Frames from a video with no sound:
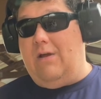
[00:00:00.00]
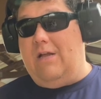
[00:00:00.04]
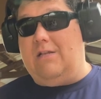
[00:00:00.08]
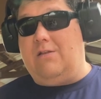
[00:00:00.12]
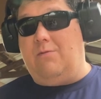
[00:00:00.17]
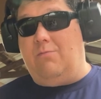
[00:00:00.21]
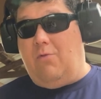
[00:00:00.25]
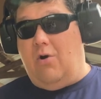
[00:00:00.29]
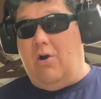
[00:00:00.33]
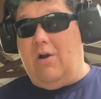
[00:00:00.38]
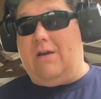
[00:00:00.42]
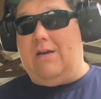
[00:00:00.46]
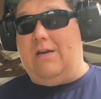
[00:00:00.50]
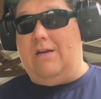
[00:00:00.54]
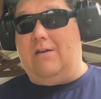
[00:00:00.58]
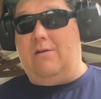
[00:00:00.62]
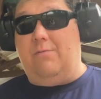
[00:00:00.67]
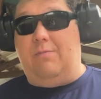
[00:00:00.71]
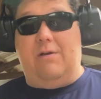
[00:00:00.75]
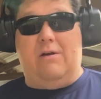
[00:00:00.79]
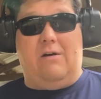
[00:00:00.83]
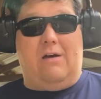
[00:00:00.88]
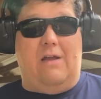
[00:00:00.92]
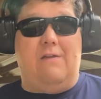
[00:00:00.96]
It's marketed to
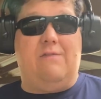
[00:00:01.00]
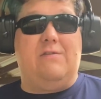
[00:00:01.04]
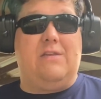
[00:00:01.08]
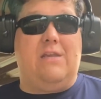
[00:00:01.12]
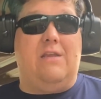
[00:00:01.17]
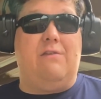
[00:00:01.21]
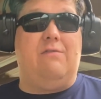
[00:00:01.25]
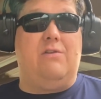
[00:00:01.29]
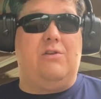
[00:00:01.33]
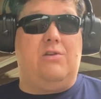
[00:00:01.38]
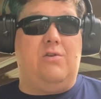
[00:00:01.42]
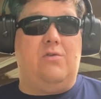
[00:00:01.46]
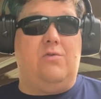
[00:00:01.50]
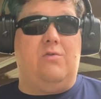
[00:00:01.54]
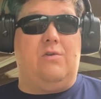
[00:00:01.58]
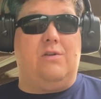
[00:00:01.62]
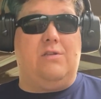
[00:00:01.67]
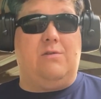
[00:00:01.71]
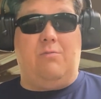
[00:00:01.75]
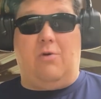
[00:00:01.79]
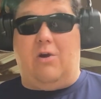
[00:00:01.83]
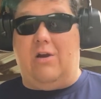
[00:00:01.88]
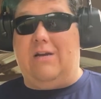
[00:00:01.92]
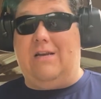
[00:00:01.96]
be a life-saving tool.
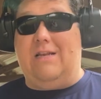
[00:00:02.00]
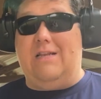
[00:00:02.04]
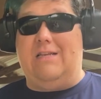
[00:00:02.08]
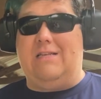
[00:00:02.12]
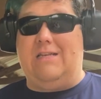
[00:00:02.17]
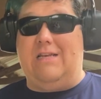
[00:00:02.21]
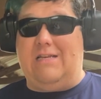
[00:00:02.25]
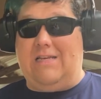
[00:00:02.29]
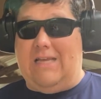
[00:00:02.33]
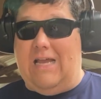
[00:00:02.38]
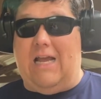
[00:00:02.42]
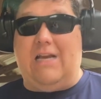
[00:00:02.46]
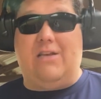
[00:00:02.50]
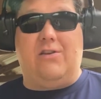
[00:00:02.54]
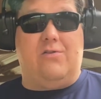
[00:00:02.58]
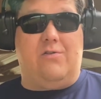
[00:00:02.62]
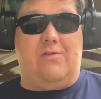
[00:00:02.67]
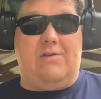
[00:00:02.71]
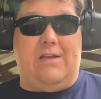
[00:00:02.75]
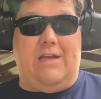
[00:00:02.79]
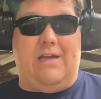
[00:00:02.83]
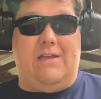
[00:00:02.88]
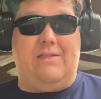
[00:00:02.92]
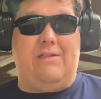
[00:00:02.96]
It's marketed as a tactical
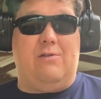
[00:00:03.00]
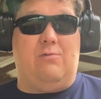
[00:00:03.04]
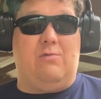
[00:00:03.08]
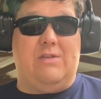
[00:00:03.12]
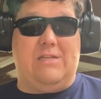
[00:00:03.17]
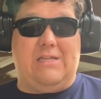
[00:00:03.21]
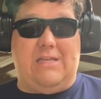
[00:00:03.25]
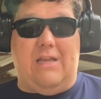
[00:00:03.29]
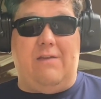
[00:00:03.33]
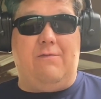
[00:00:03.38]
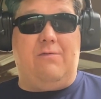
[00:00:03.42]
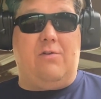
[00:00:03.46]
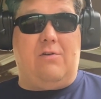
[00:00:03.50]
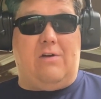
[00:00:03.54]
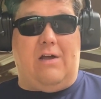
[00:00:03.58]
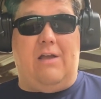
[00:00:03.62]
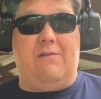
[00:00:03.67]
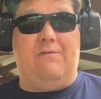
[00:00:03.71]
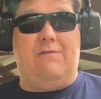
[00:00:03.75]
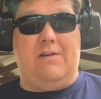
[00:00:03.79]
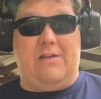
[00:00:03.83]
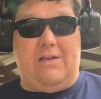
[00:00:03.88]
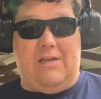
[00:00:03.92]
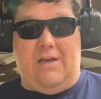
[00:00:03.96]
gun that will save your
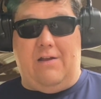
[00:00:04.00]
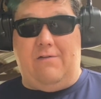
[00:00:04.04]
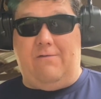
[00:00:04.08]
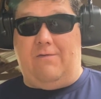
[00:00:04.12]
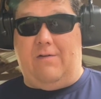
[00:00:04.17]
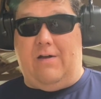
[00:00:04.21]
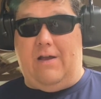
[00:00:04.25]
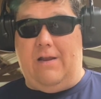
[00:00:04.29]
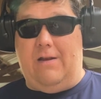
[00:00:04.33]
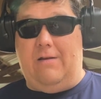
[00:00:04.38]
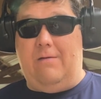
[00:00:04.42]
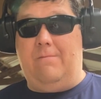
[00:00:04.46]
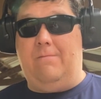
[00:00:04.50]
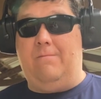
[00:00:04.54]
life in a gunfight.